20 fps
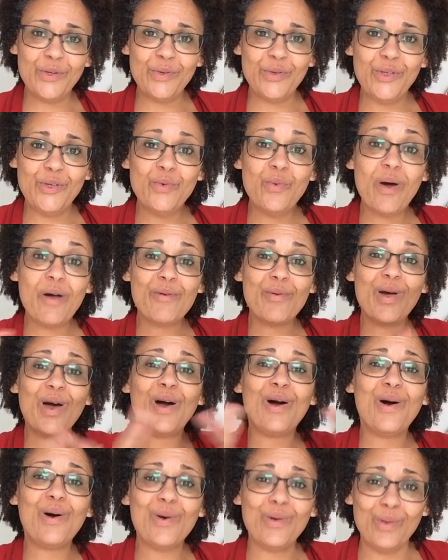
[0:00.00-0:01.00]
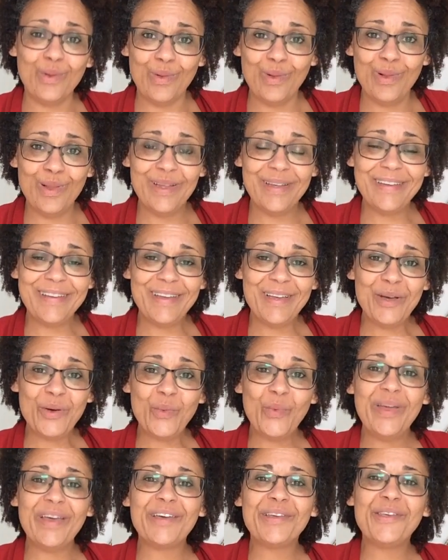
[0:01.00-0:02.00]
You are a whole.
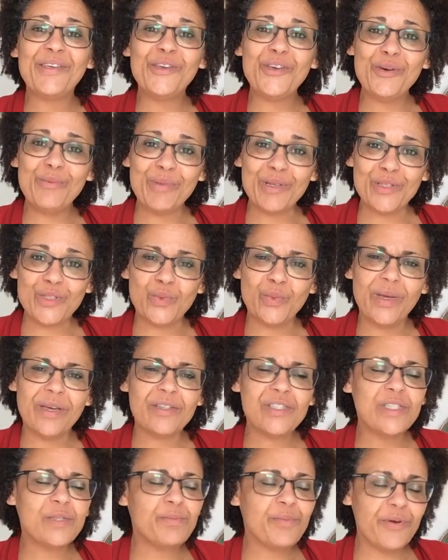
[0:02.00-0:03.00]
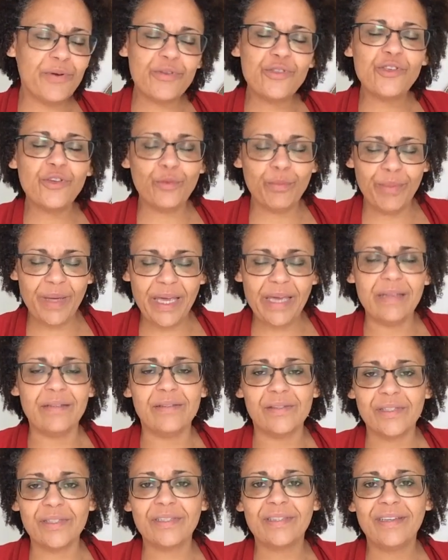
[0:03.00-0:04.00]
We are humans. We are spiritual
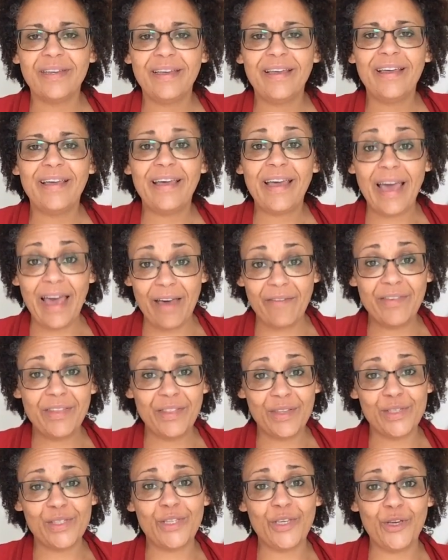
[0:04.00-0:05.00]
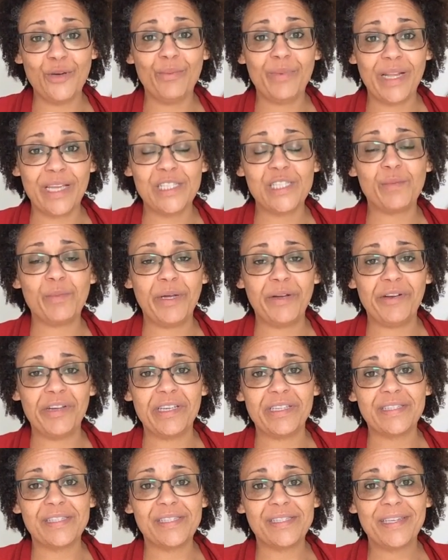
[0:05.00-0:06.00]
beings having this human
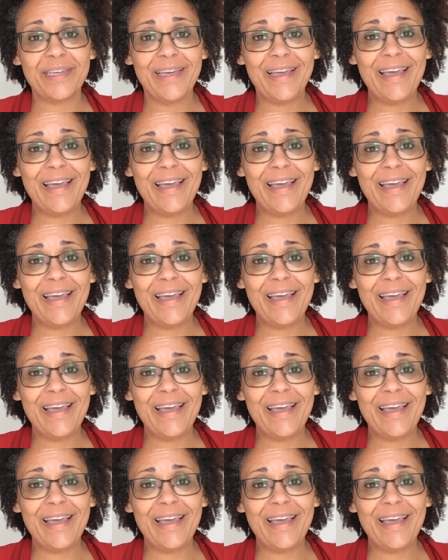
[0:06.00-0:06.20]
experience.